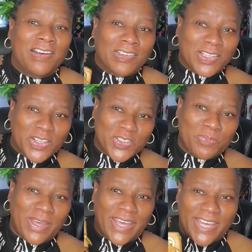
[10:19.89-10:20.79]
larger
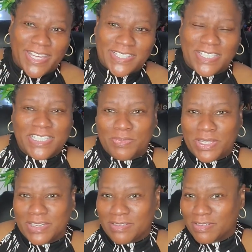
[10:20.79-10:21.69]
bags and it's
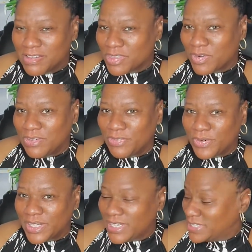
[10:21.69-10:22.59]
been 3 or
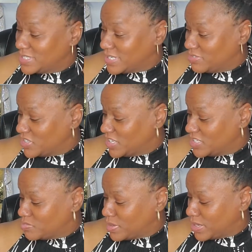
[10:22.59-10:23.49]
4 days since I've
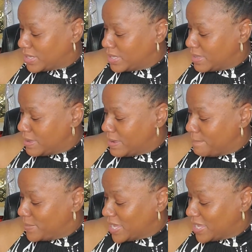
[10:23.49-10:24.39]
changed my
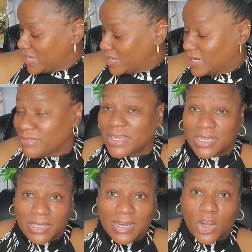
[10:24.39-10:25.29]
bag and I've got a
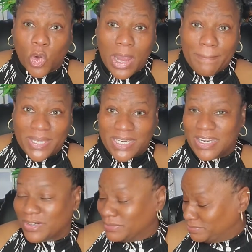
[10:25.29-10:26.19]
lot of crap in
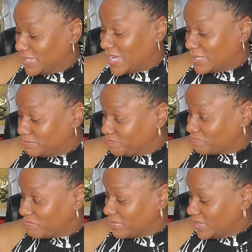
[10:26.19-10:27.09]
there. Yeah.
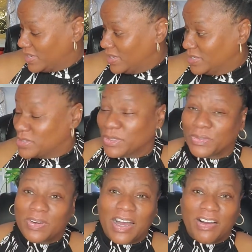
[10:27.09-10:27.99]

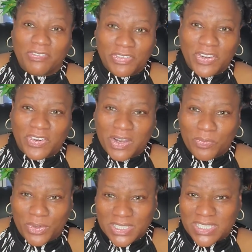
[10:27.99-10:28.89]
So I'll figure out
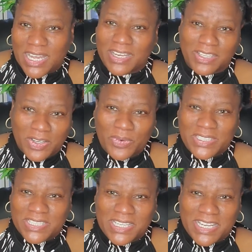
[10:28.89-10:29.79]
what's not going to go
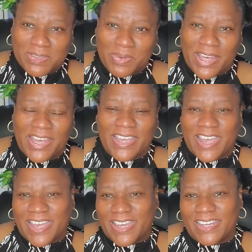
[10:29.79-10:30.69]
into the next bag.
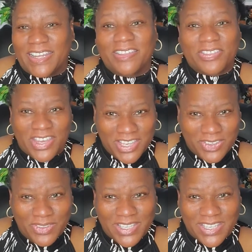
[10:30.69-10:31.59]
And thank
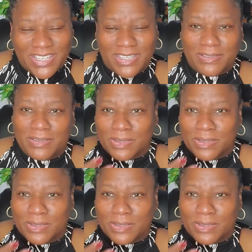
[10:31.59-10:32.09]
you again.